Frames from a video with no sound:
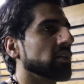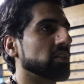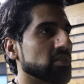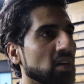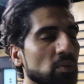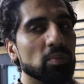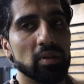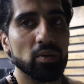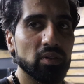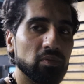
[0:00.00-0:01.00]
that's not what we're
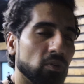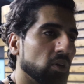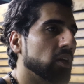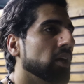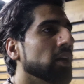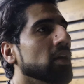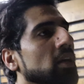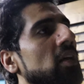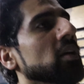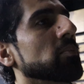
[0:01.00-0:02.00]
looking for.
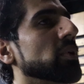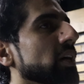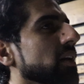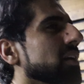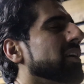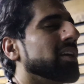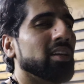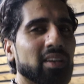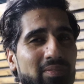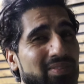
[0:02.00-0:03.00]
But
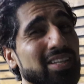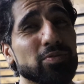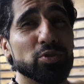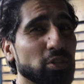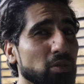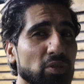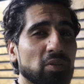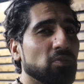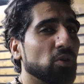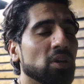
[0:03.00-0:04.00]
if that's what you're
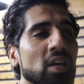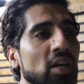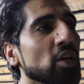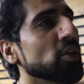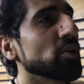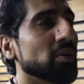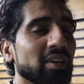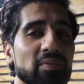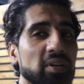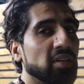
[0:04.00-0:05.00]
looking for, you're
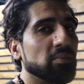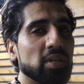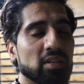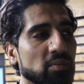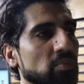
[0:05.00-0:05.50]
never gonna make it,